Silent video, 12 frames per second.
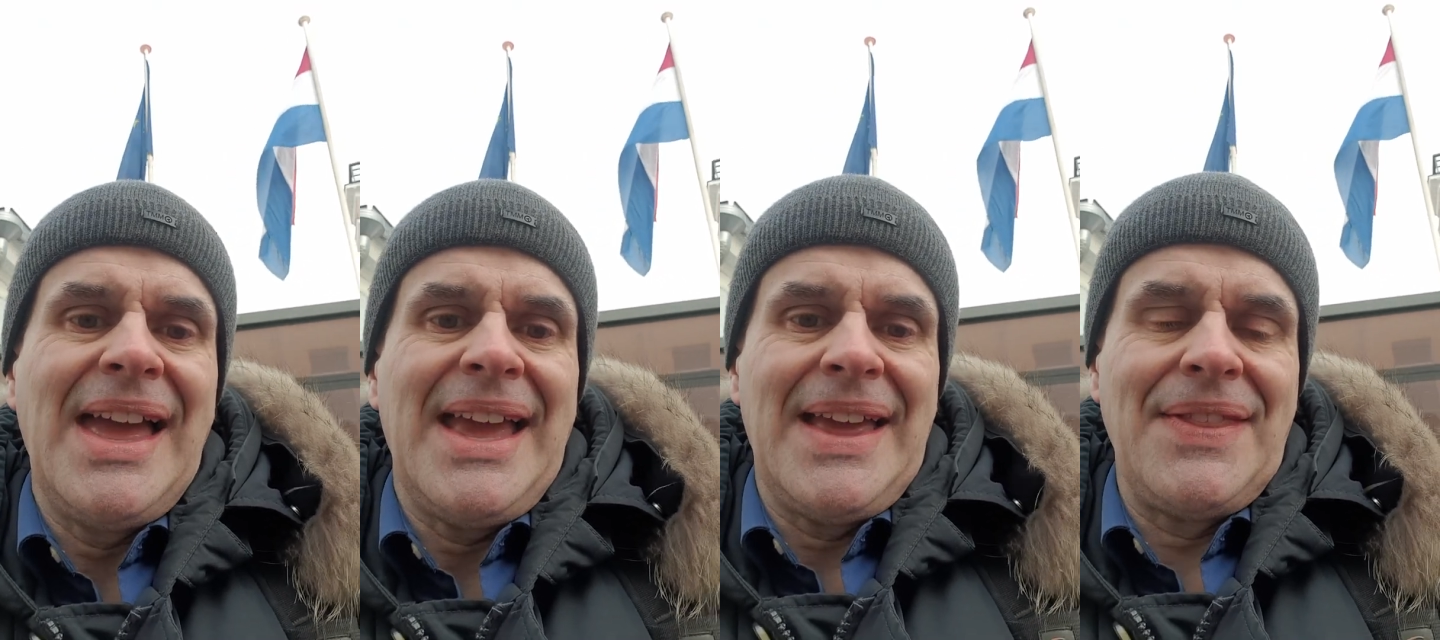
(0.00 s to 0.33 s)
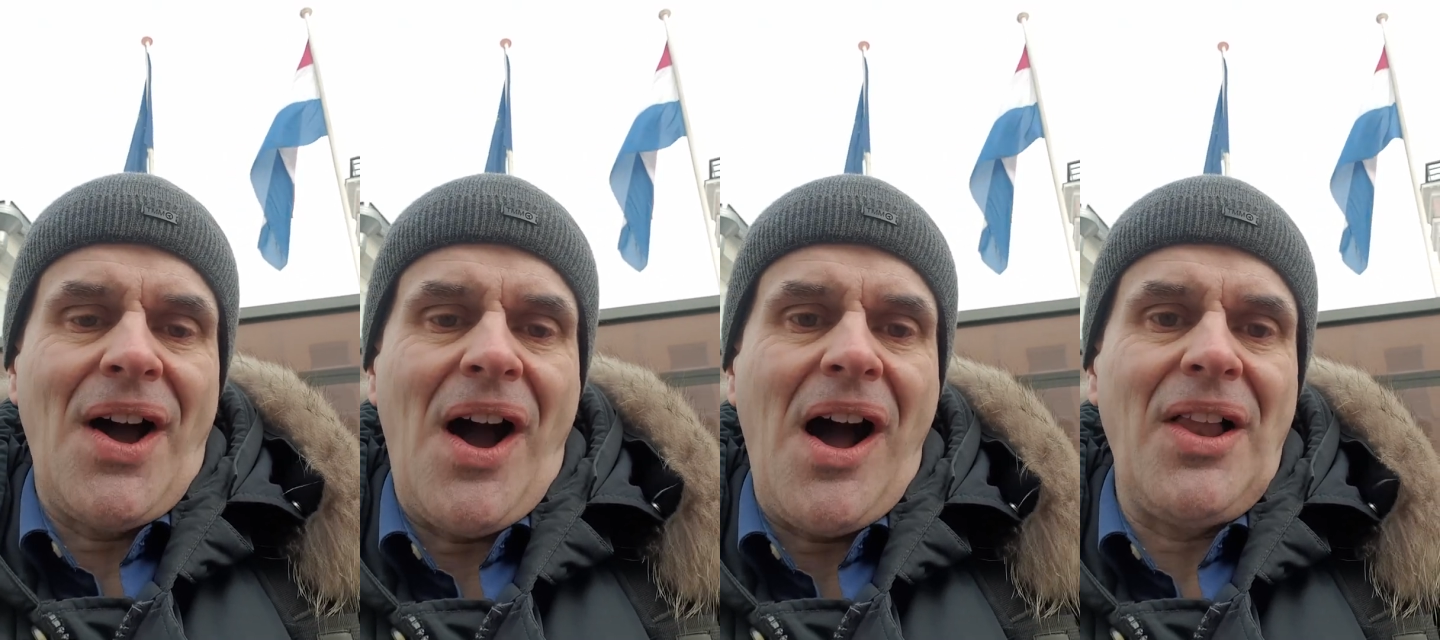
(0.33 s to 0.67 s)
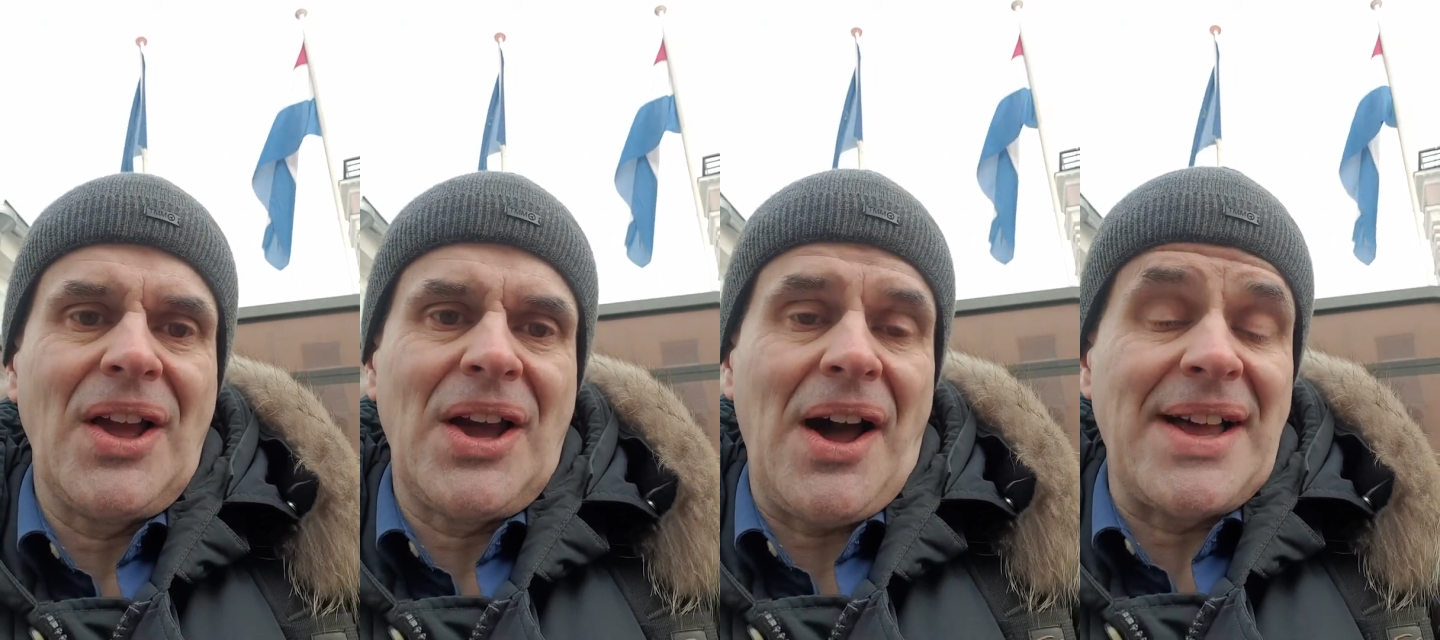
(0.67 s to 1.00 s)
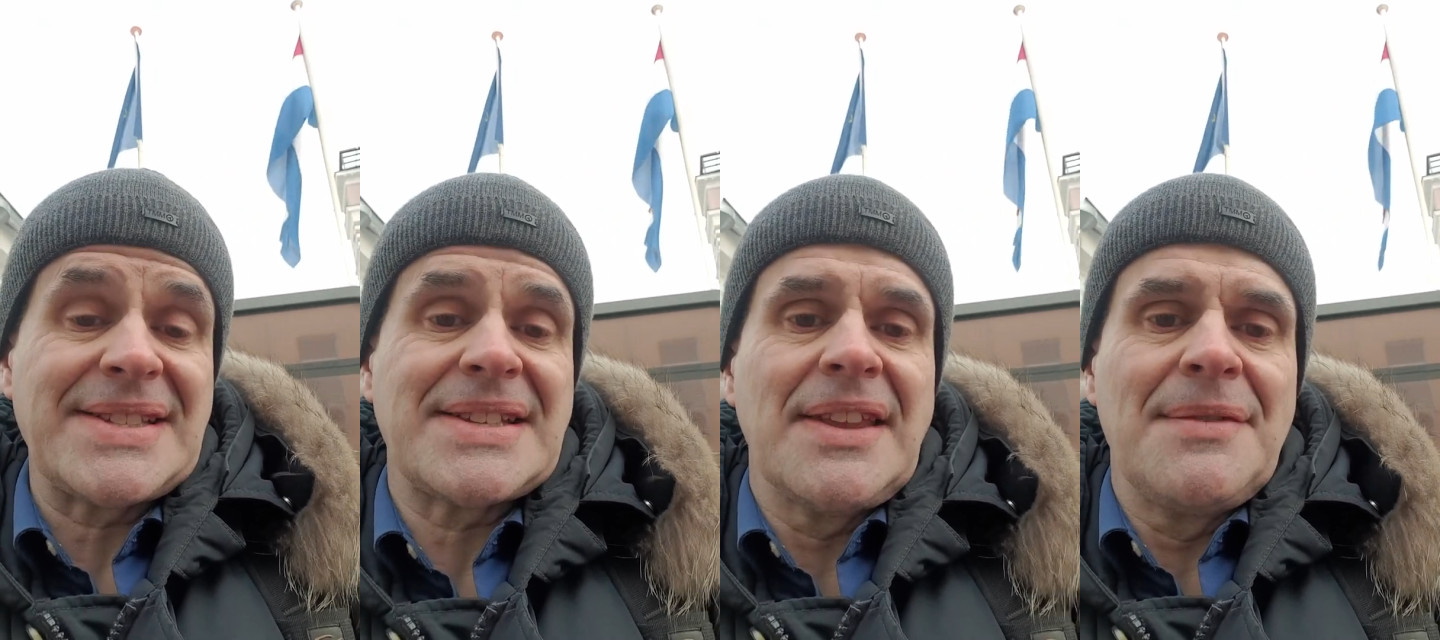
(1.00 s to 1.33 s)
in the
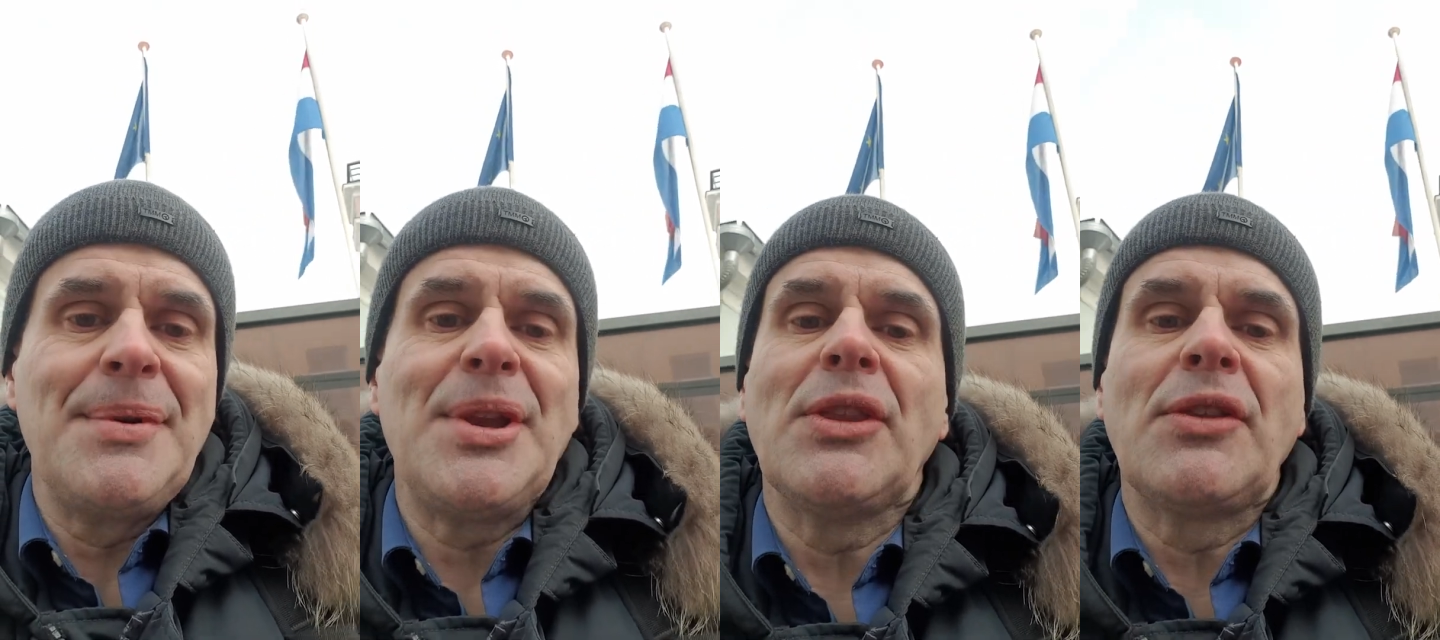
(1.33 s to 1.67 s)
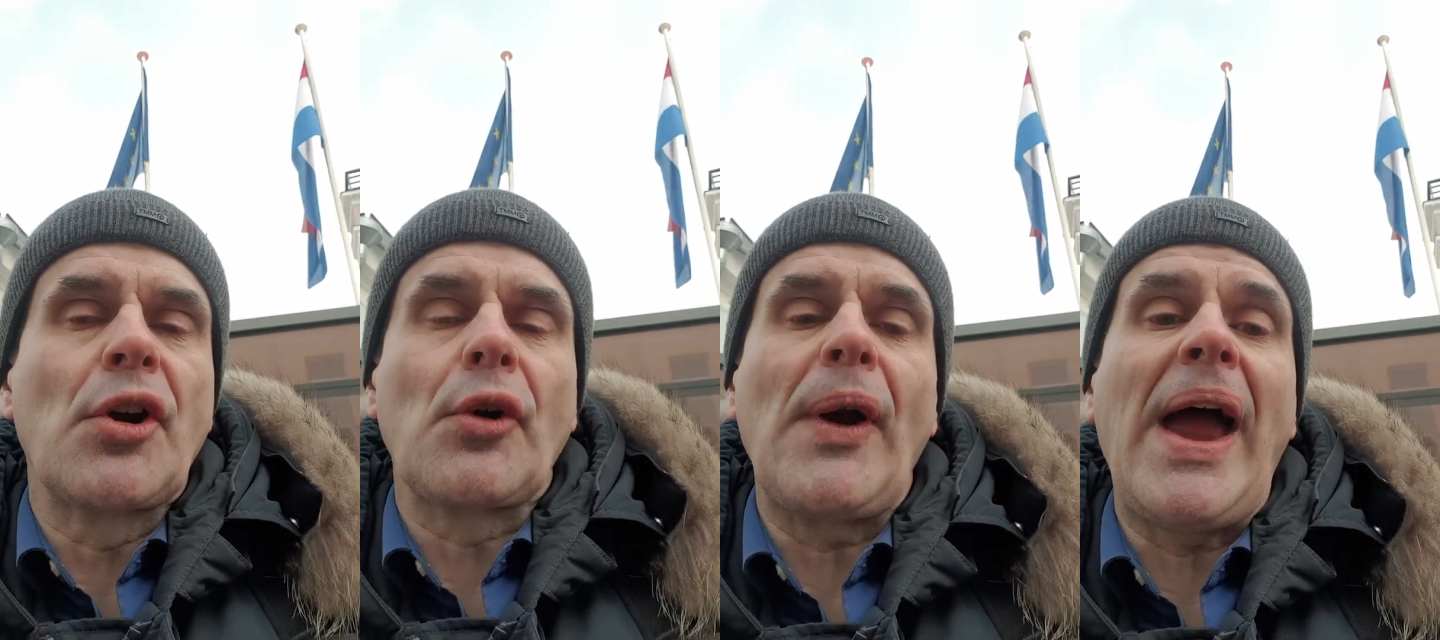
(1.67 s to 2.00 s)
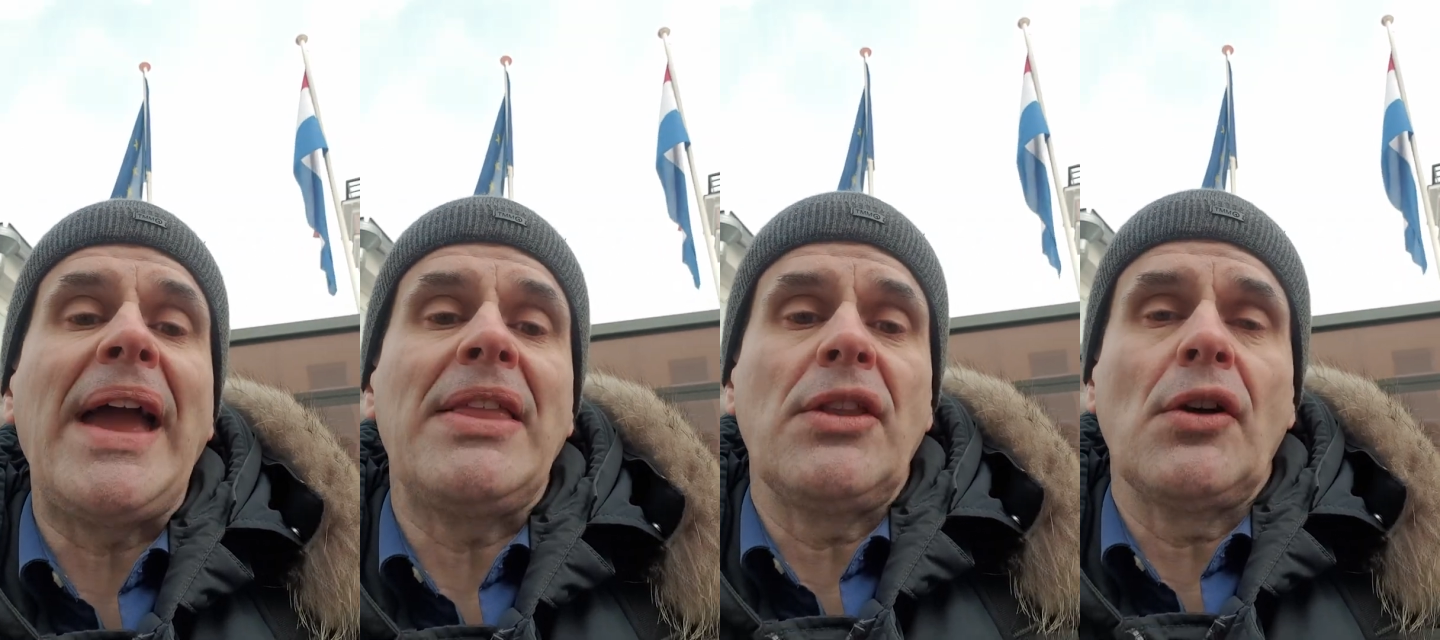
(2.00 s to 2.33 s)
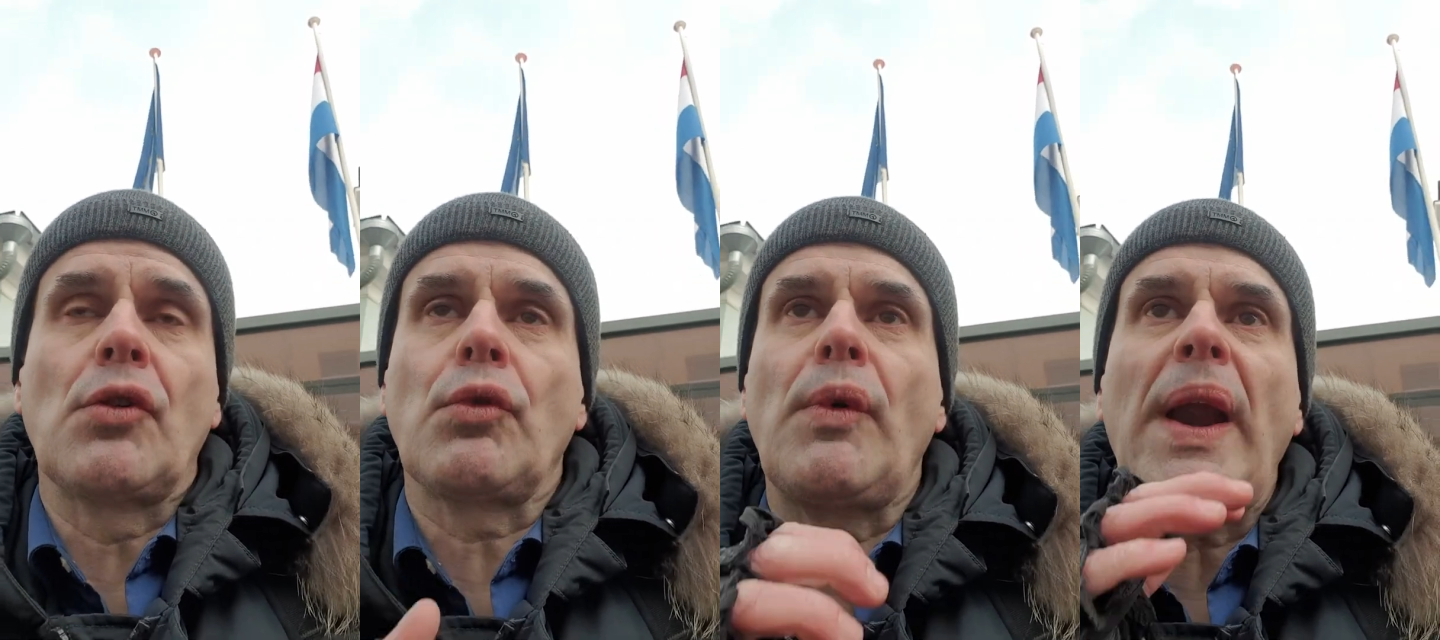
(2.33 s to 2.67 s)
Holocaust. The
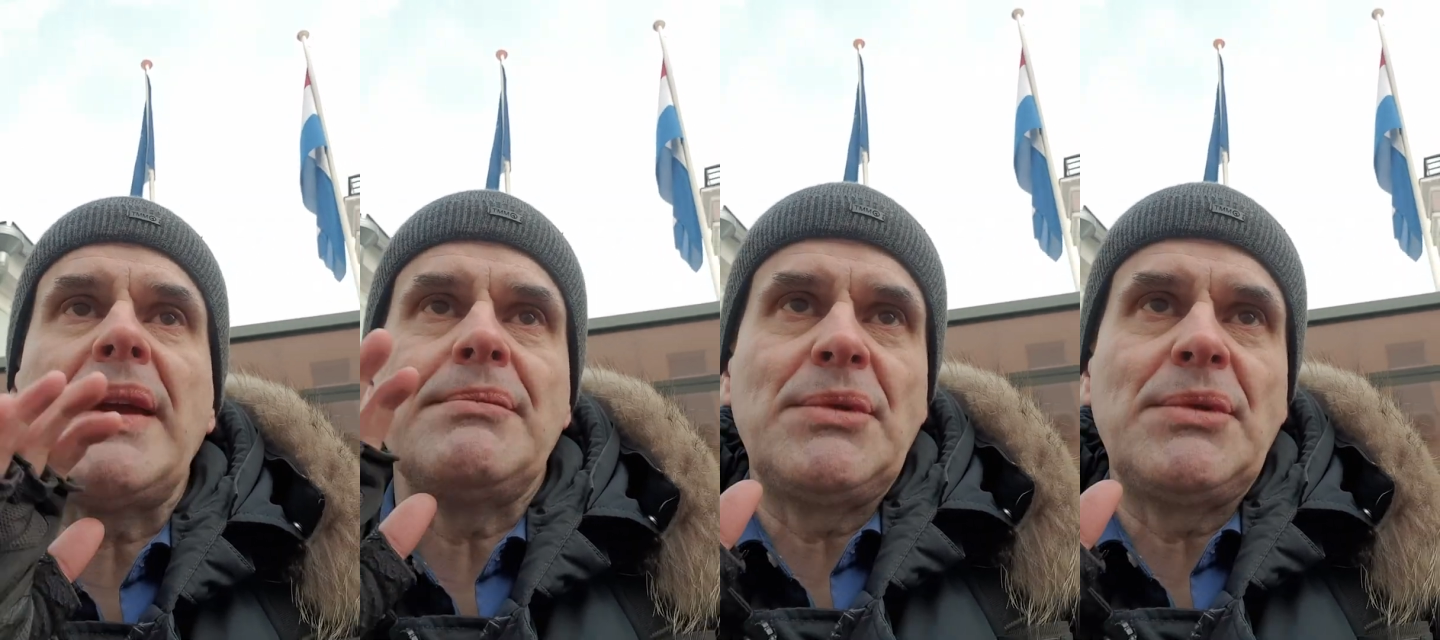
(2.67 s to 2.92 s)
great